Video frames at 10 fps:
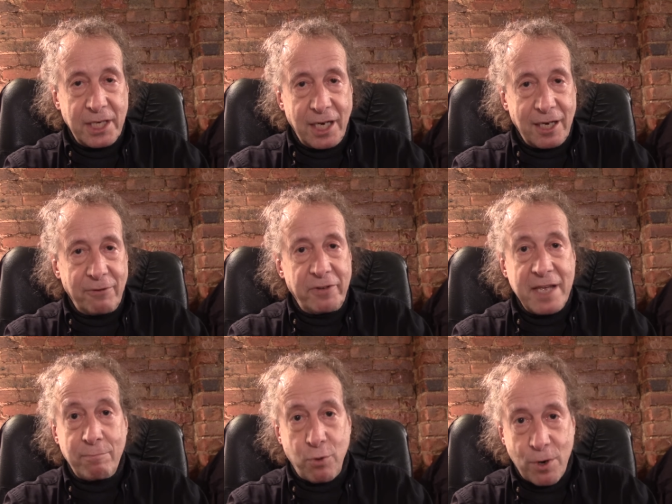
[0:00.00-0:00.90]
of
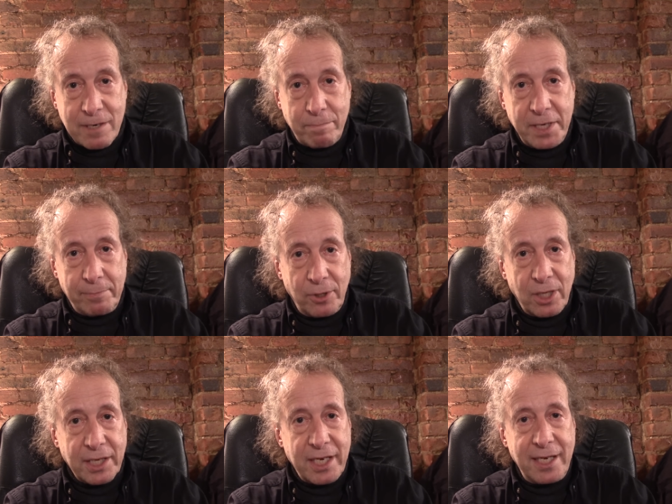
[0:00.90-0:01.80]
important people,
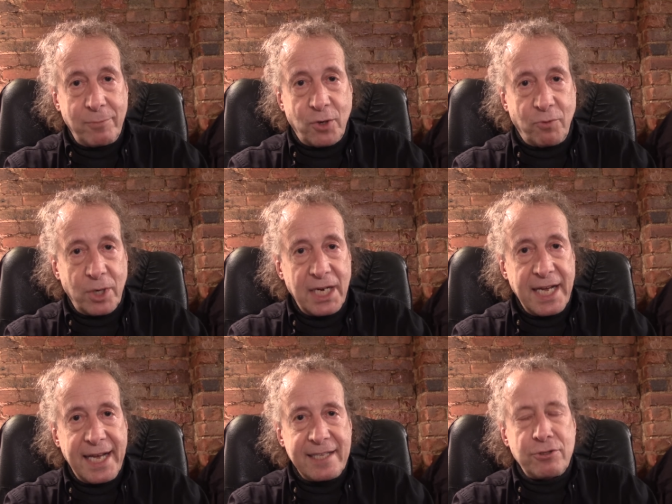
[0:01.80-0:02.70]
came over,
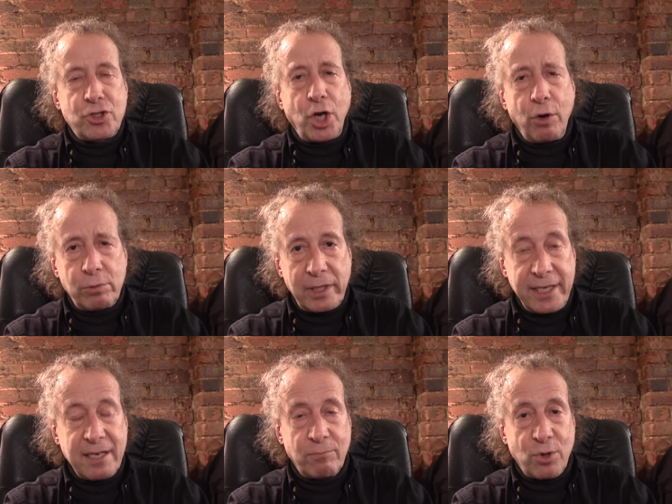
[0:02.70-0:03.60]
and
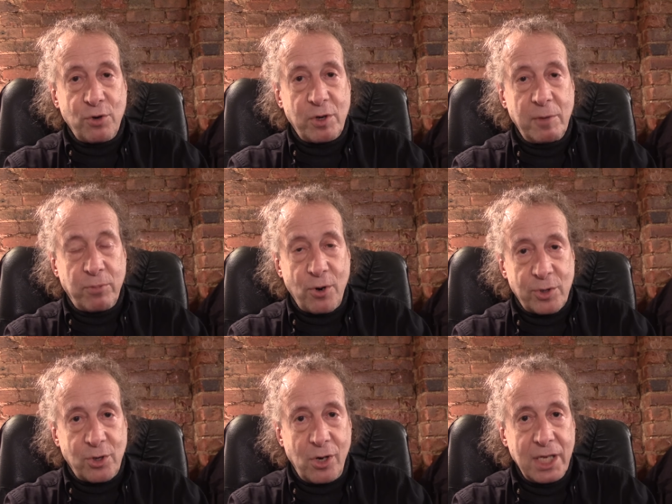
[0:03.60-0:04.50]
totally broke
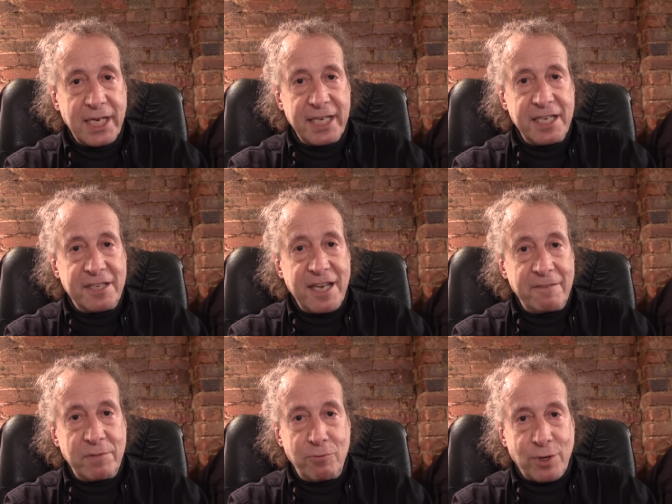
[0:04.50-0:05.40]
protocol. He
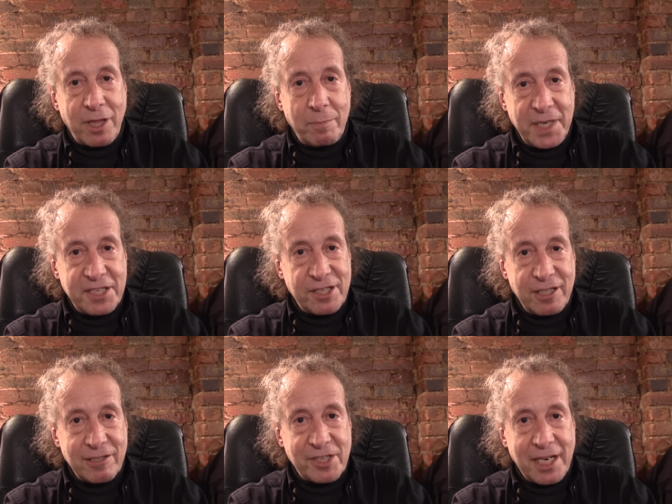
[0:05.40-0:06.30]
gave me one of the biggest
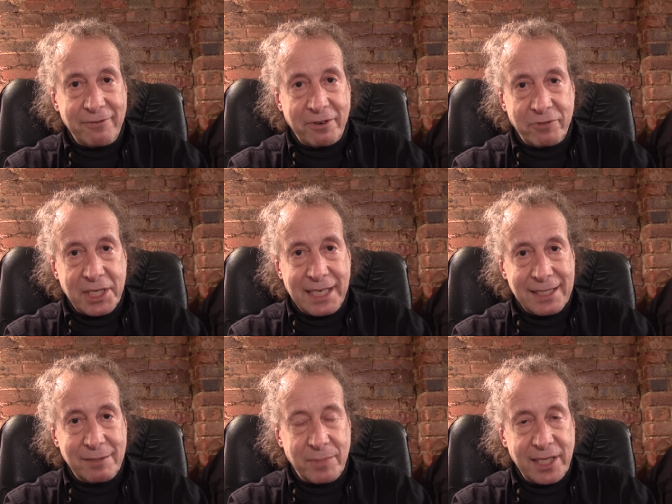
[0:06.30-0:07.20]
hugs I've ever
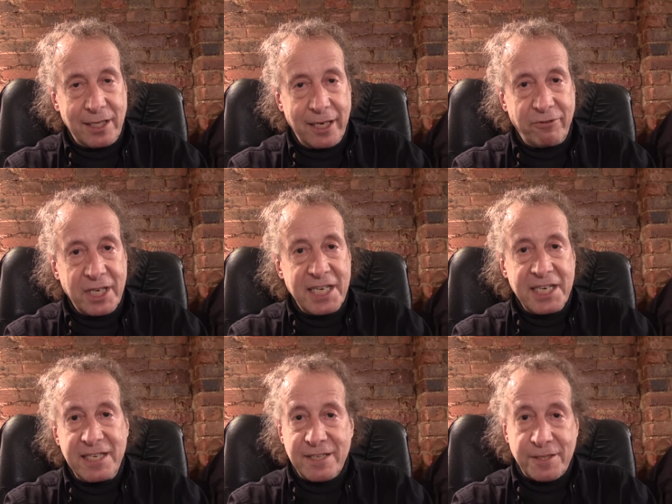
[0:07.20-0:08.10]
gotten in my life.
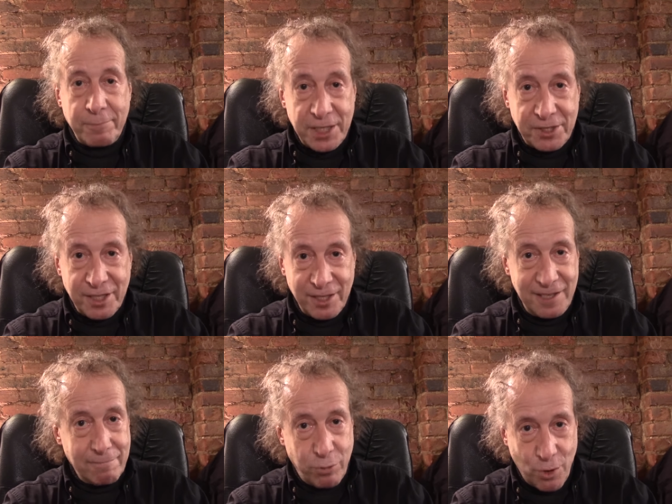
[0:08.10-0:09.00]
He dismissed
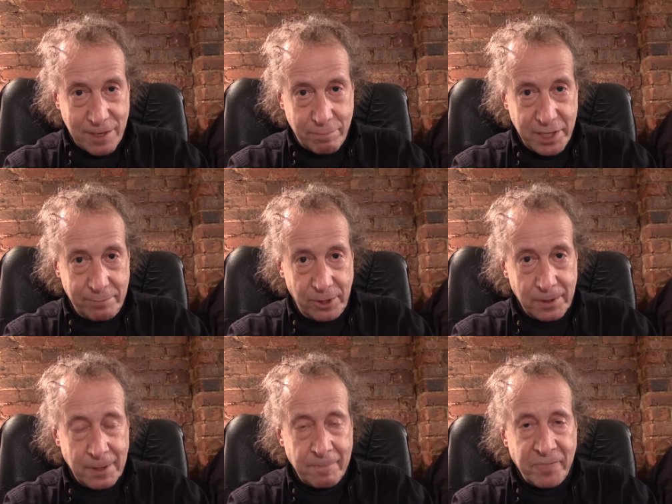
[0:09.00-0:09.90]
the important people,
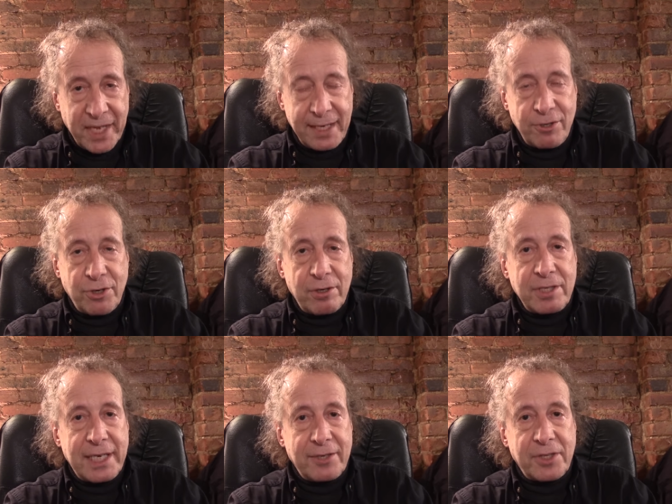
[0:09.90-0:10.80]
and it
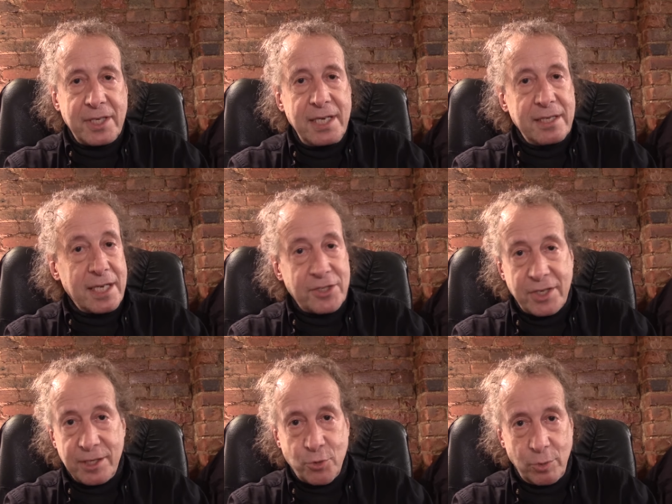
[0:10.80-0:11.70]
turned out that he'd not
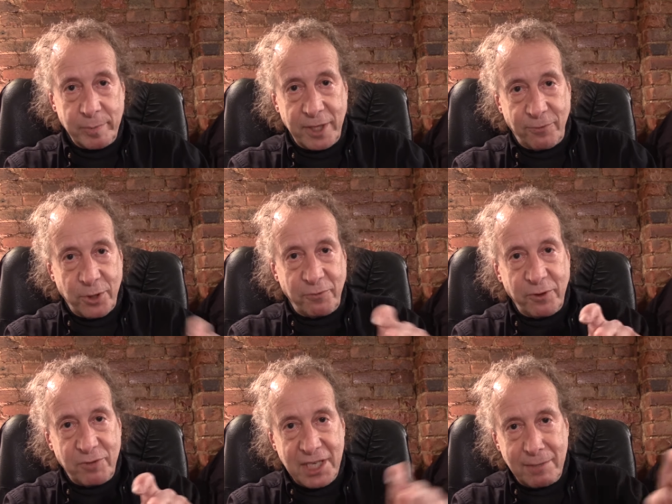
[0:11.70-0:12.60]
scheduled me for the
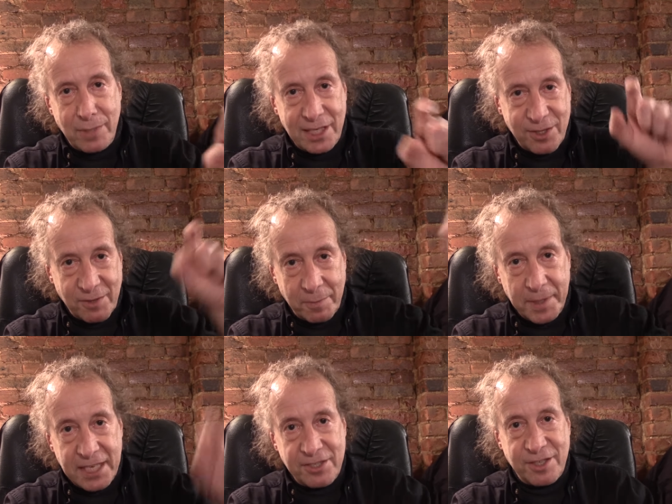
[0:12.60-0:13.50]
15 minutes of the
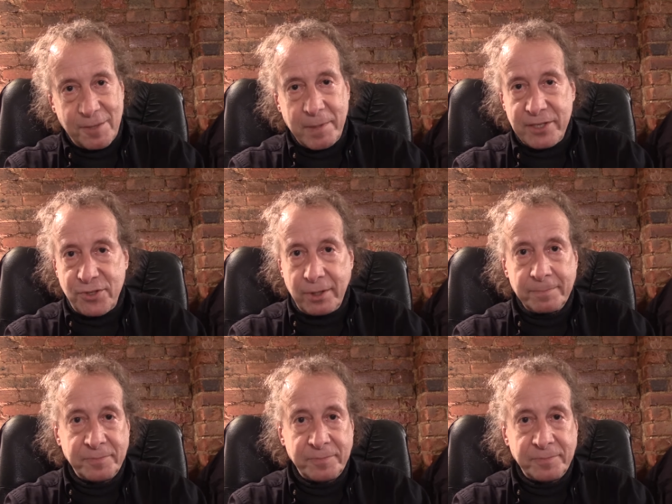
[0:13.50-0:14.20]
Pez dispenser.